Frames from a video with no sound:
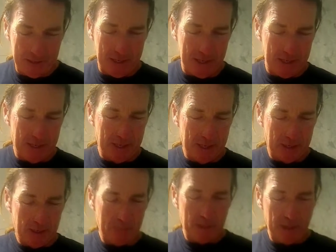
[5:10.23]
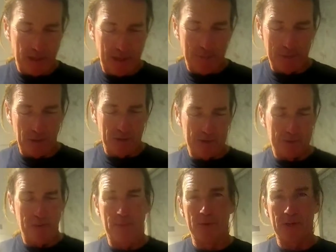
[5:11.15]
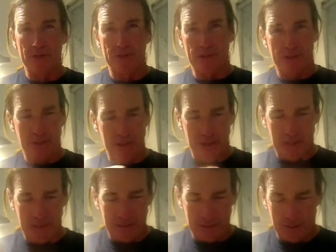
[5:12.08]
Okay, but Coke's the one we're using tonight,